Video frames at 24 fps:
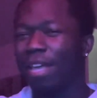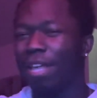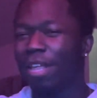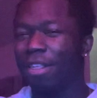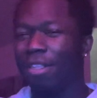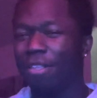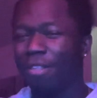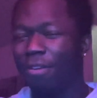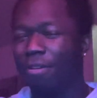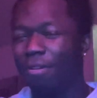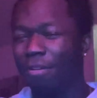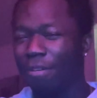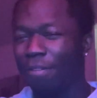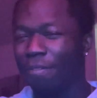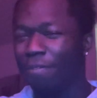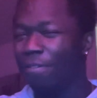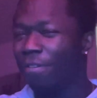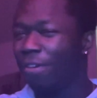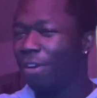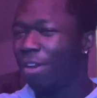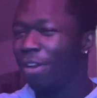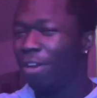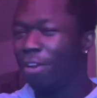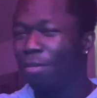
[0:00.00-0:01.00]
his songs
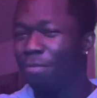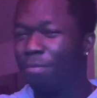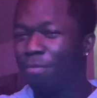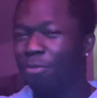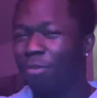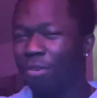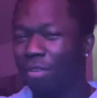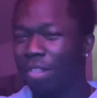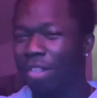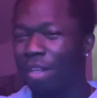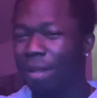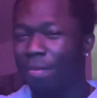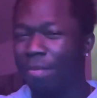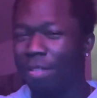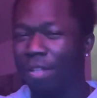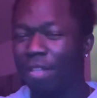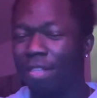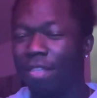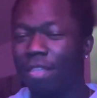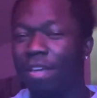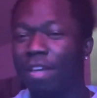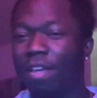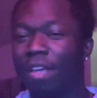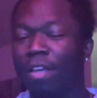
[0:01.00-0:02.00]
feel a little more
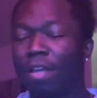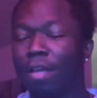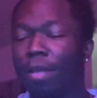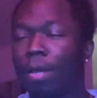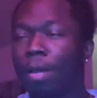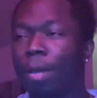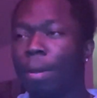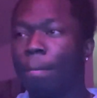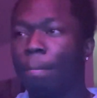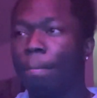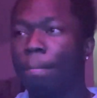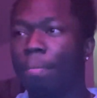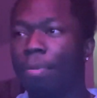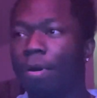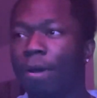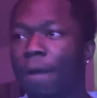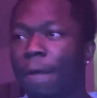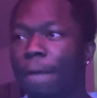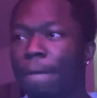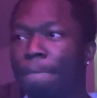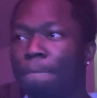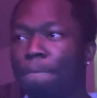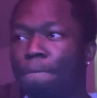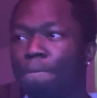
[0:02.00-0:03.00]
substance.
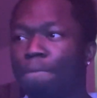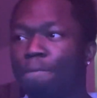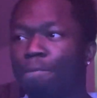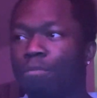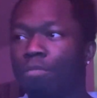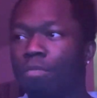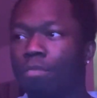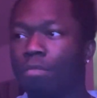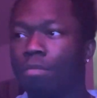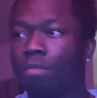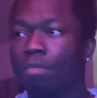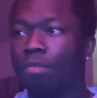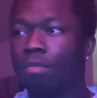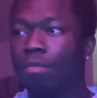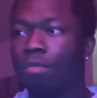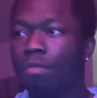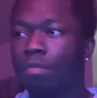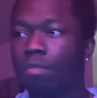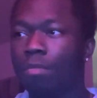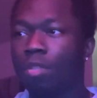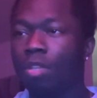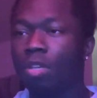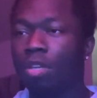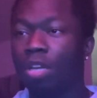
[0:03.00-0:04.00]
But
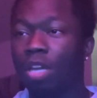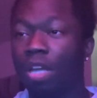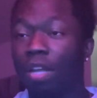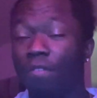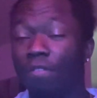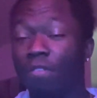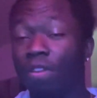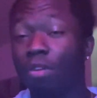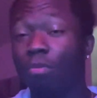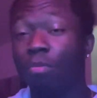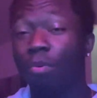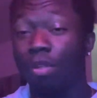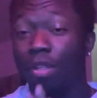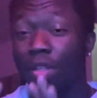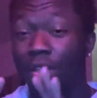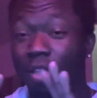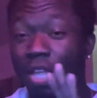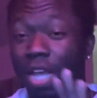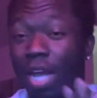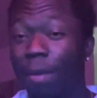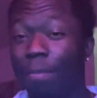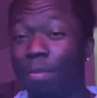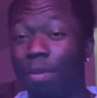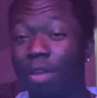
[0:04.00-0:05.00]
if he wants to
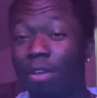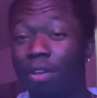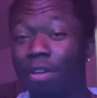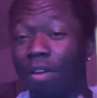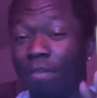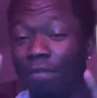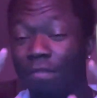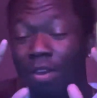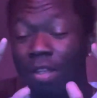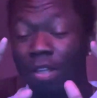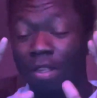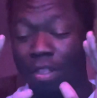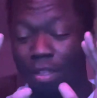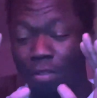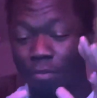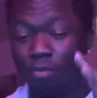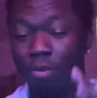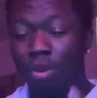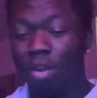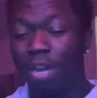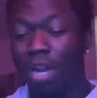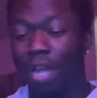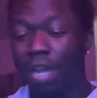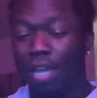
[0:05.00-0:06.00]
stop here, if this is
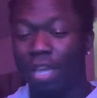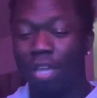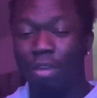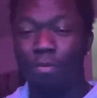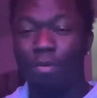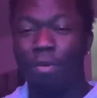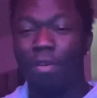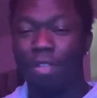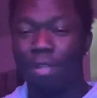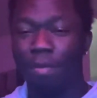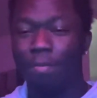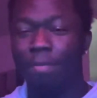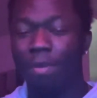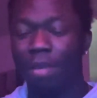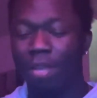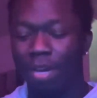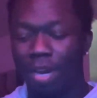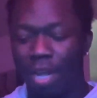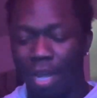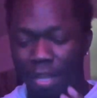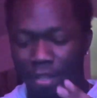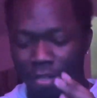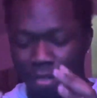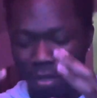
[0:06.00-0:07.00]
where like he wants to be,
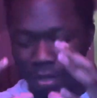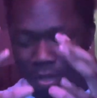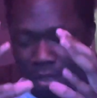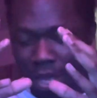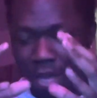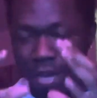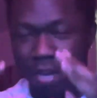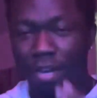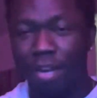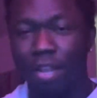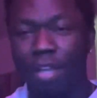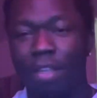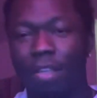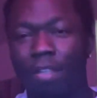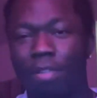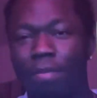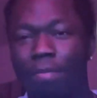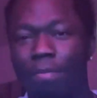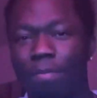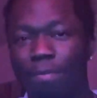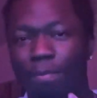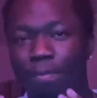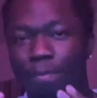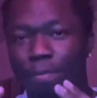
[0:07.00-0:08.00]
like just at this
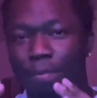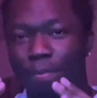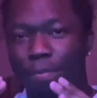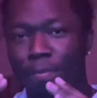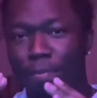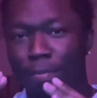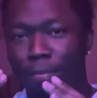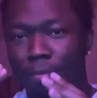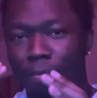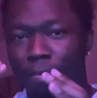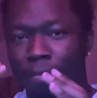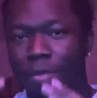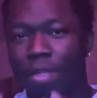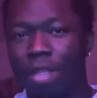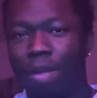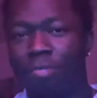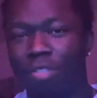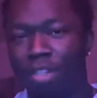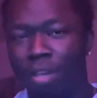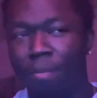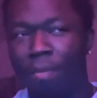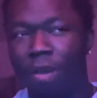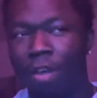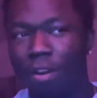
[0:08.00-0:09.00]

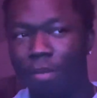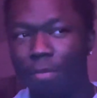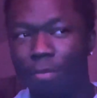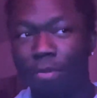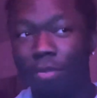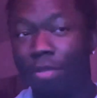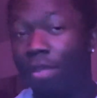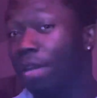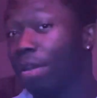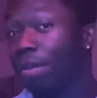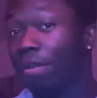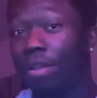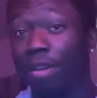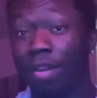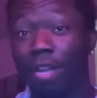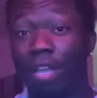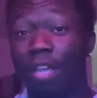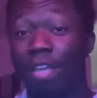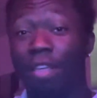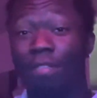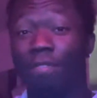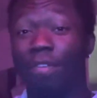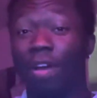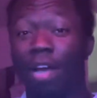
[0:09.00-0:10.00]
subject matter music, then
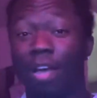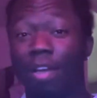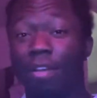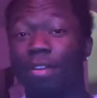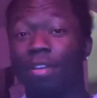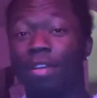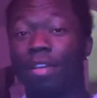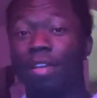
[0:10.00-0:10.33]
he's fine